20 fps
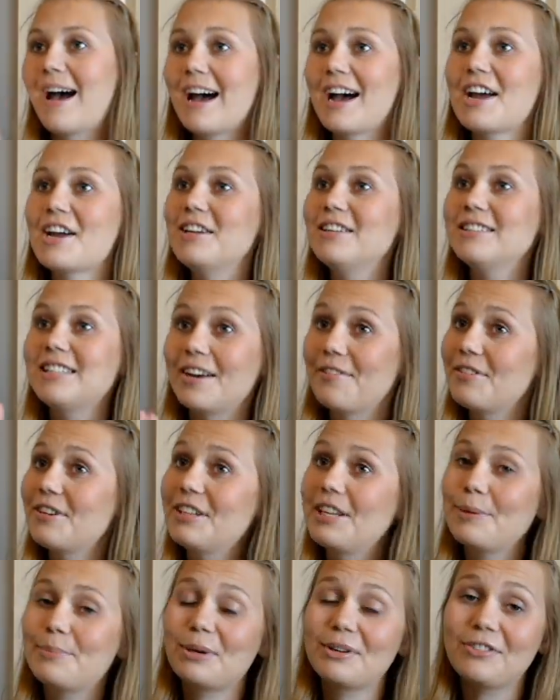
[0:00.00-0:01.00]
I
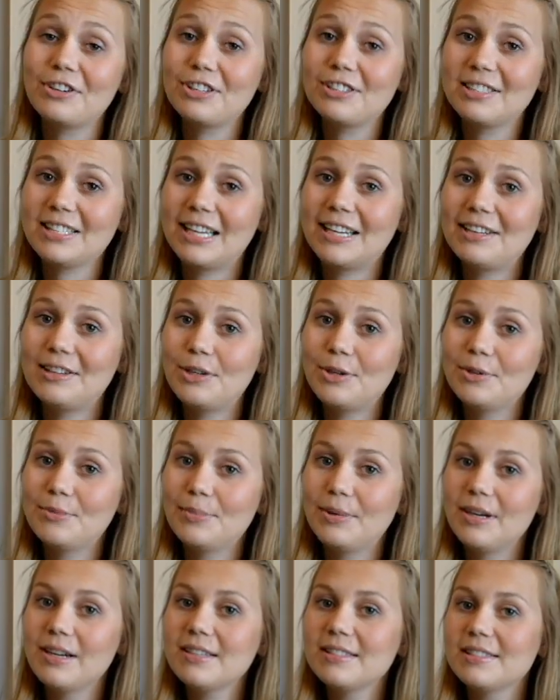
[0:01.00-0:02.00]
definitely prefer
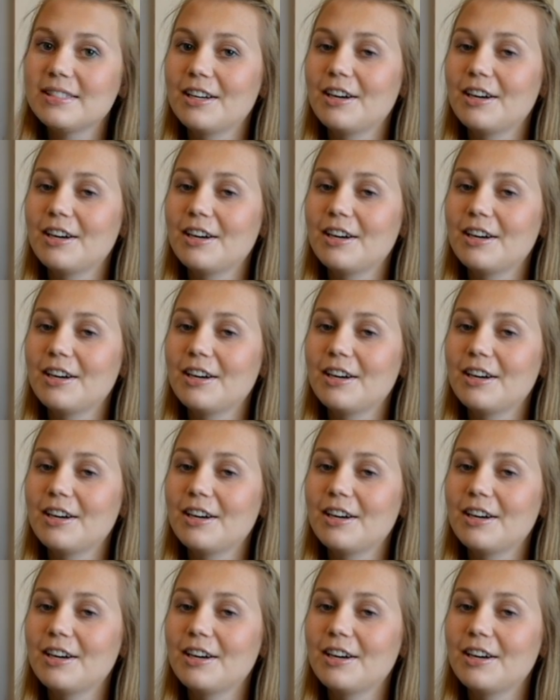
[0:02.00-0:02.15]
standalone books.